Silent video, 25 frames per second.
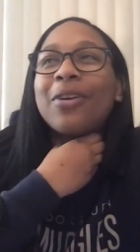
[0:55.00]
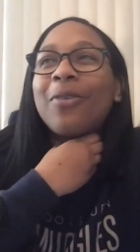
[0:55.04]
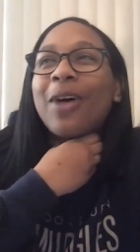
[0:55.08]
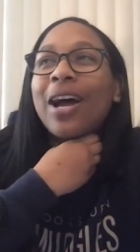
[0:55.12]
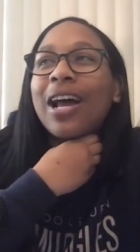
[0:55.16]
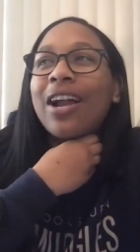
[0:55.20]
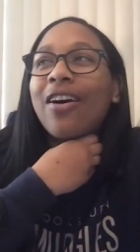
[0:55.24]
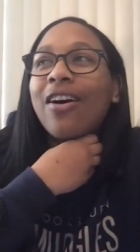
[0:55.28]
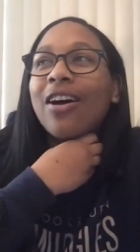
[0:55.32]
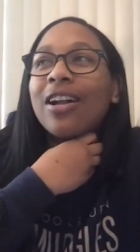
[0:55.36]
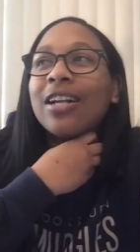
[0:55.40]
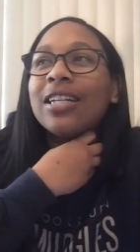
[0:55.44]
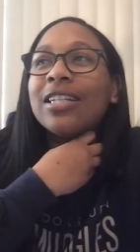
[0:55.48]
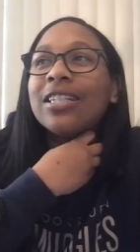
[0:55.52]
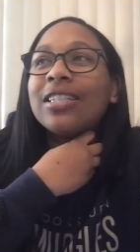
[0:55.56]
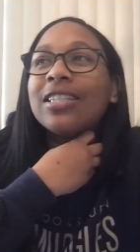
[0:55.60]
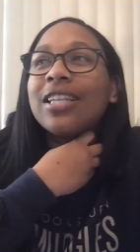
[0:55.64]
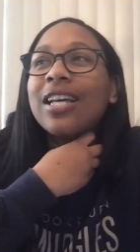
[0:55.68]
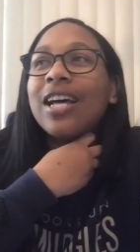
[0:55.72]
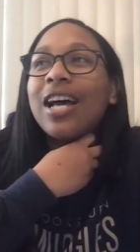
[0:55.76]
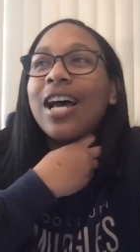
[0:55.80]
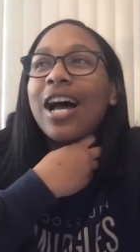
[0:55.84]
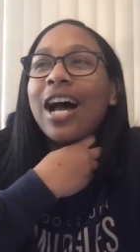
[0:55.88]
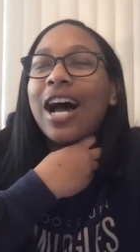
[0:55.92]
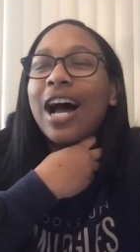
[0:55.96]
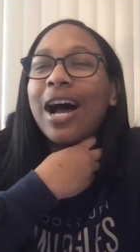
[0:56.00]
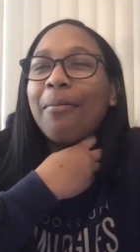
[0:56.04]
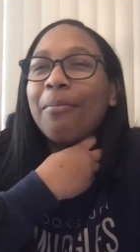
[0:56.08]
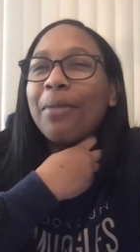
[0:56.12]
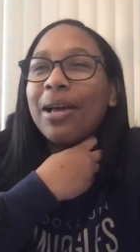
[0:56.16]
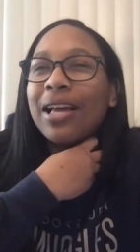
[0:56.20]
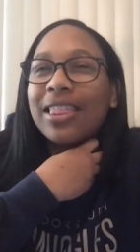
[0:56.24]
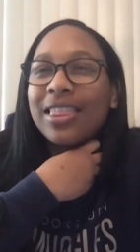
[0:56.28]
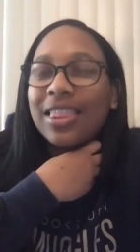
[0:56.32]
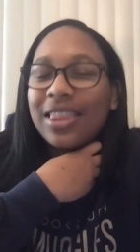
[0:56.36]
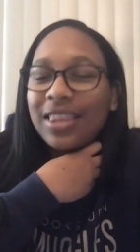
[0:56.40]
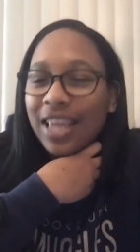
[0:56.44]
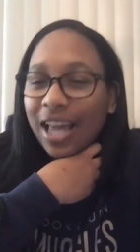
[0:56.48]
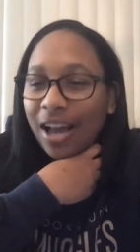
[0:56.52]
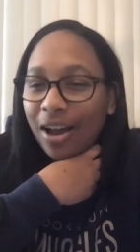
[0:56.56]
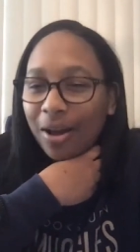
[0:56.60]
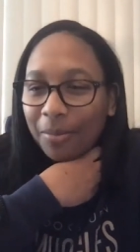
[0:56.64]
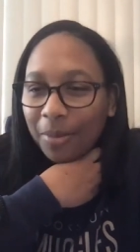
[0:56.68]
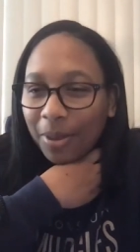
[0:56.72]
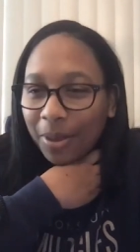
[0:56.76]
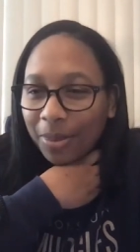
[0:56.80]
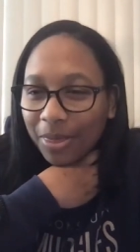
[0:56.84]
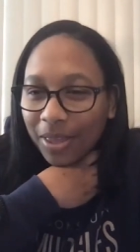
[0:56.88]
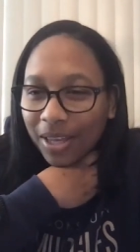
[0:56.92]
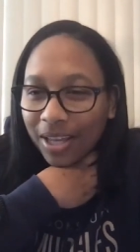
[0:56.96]
quite honest, I'm like now I'm
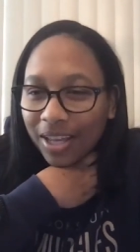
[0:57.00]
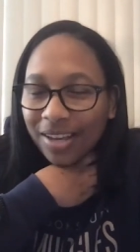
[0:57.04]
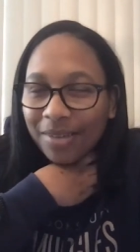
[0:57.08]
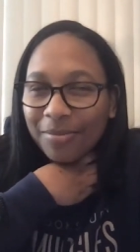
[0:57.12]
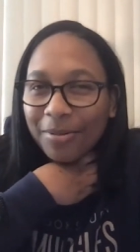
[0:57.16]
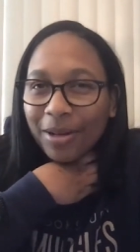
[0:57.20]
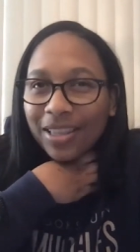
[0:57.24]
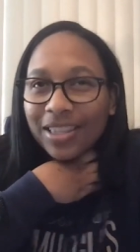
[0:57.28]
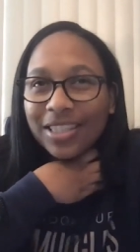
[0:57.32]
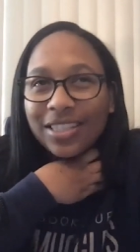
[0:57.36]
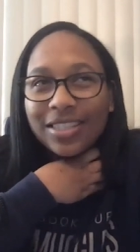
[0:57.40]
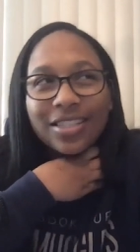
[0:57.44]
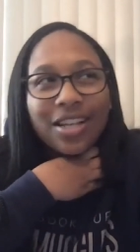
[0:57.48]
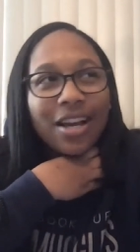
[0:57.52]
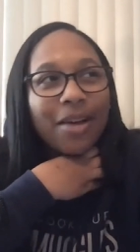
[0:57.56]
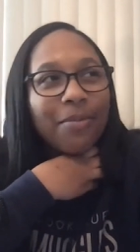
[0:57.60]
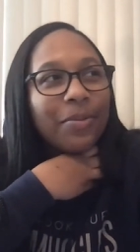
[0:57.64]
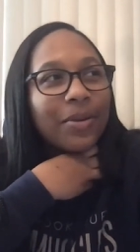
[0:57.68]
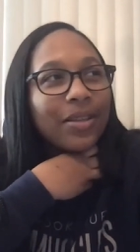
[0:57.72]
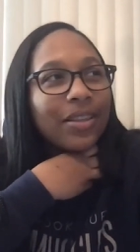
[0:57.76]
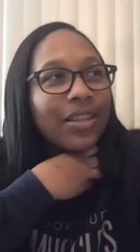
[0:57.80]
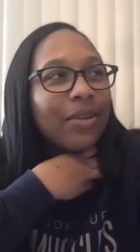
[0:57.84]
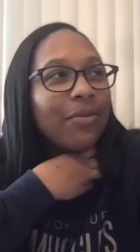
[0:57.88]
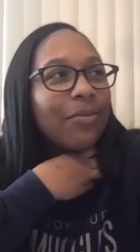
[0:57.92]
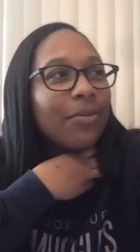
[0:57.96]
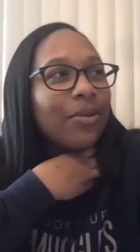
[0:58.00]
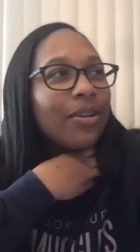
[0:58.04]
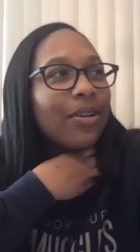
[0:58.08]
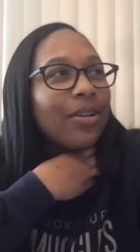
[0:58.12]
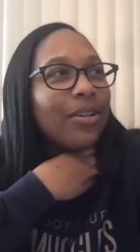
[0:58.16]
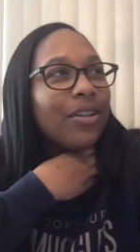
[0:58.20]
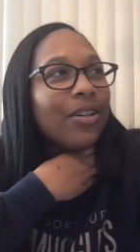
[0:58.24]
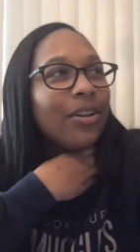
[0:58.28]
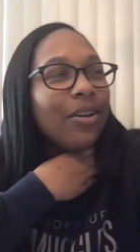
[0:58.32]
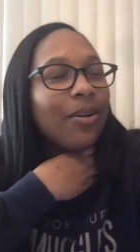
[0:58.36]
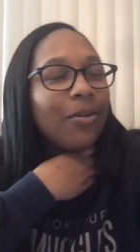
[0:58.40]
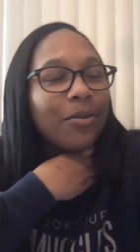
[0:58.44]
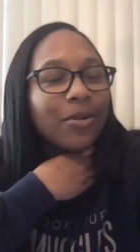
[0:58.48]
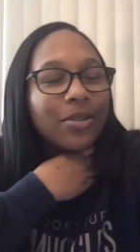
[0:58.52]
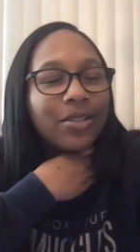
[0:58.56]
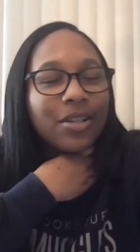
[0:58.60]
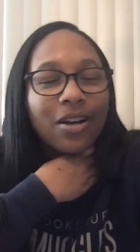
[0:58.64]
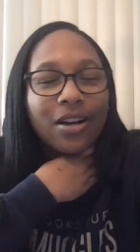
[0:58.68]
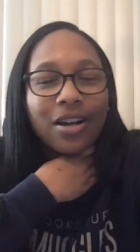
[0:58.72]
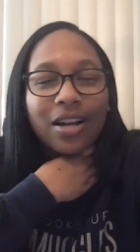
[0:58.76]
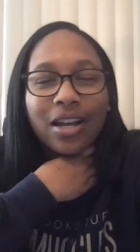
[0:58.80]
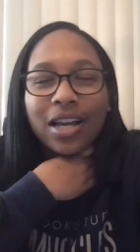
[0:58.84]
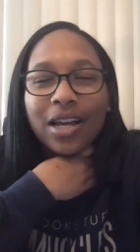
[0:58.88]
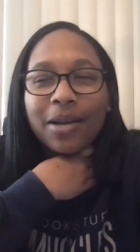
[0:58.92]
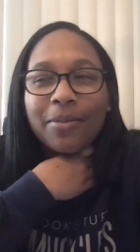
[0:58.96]
like thinking about this topic that we're you know we're
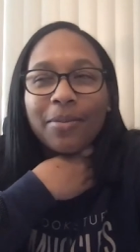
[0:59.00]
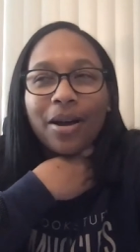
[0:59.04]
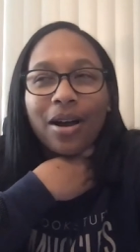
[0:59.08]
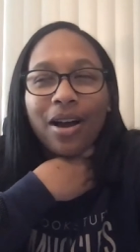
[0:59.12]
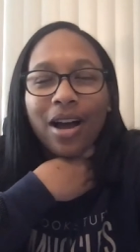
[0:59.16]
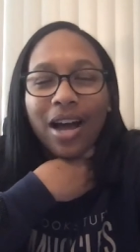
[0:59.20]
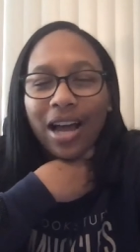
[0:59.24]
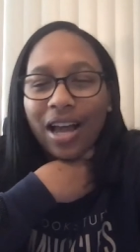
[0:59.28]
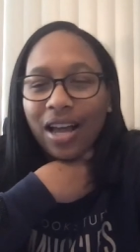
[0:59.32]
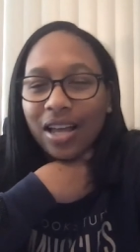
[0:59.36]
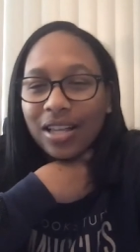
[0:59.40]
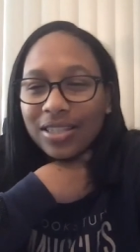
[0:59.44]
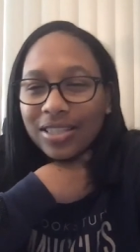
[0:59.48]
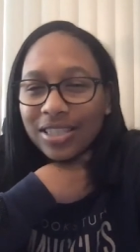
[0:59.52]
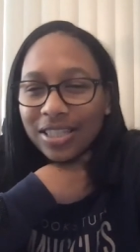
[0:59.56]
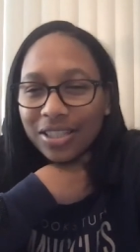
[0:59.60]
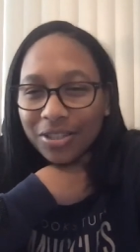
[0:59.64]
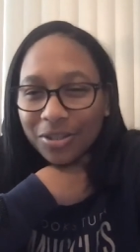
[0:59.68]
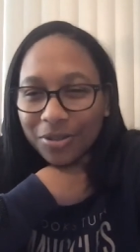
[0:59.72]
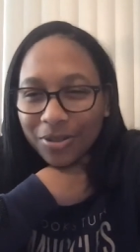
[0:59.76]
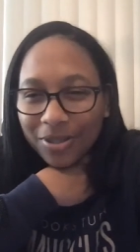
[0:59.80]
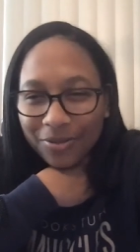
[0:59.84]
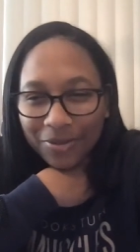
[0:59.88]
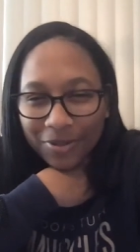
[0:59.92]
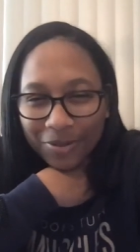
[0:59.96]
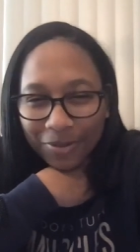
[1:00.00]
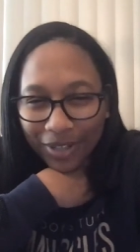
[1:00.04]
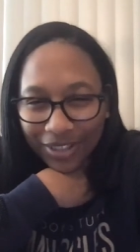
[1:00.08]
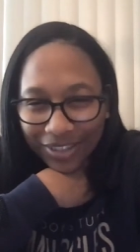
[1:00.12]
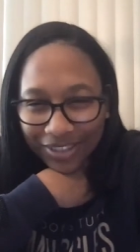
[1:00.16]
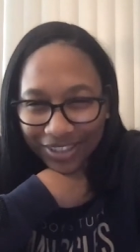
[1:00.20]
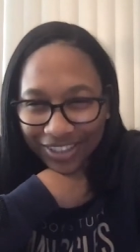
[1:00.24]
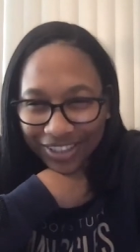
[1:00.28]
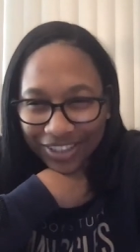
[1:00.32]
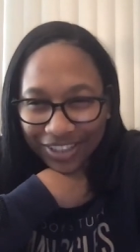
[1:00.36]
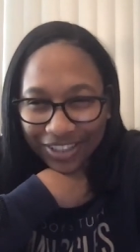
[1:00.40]
talking about. Did you even watch the